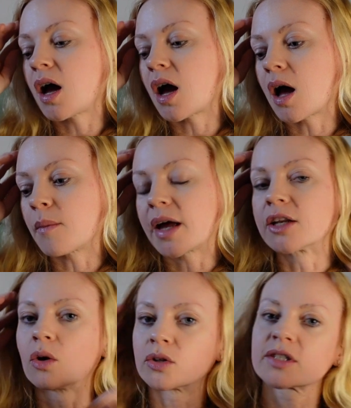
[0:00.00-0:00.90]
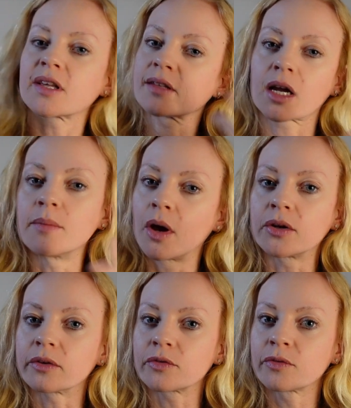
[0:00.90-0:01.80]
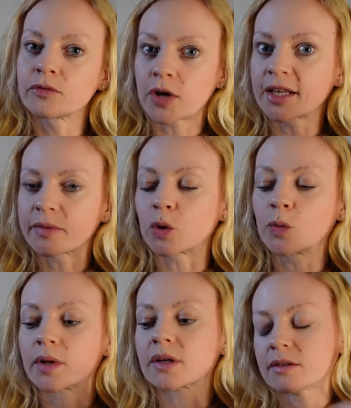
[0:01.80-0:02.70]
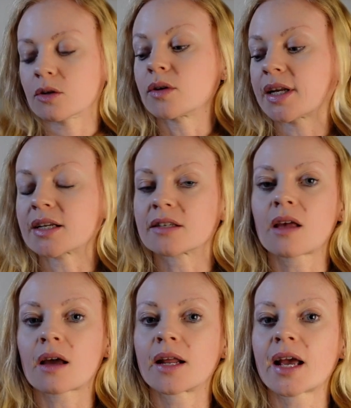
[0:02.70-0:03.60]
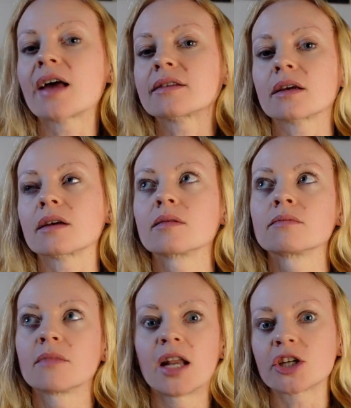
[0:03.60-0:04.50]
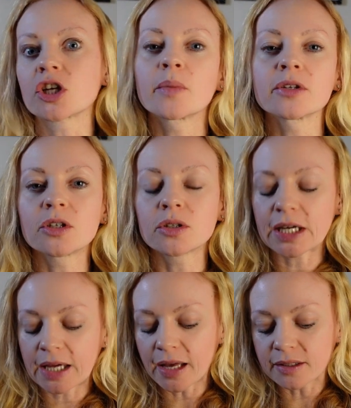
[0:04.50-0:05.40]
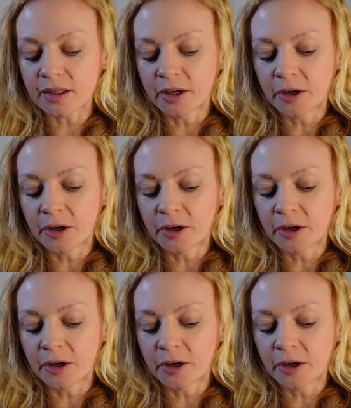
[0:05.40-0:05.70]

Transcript: and not just as like a mode of transport, but got into cycling as a leisure pursuit, I guess,